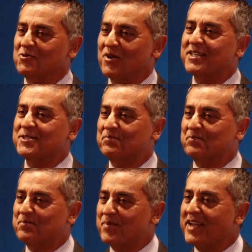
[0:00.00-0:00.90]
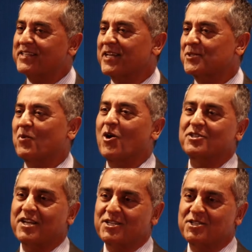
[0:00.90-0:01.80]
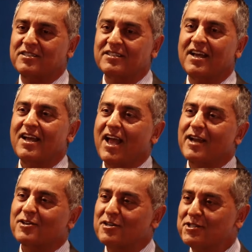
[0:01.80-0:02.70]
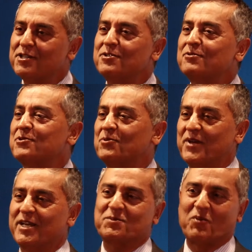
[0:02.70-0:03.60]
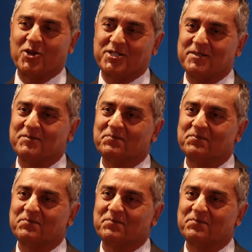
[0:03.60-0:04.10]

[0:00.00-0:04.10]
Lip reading: to expect exploitation and continue to be exploited.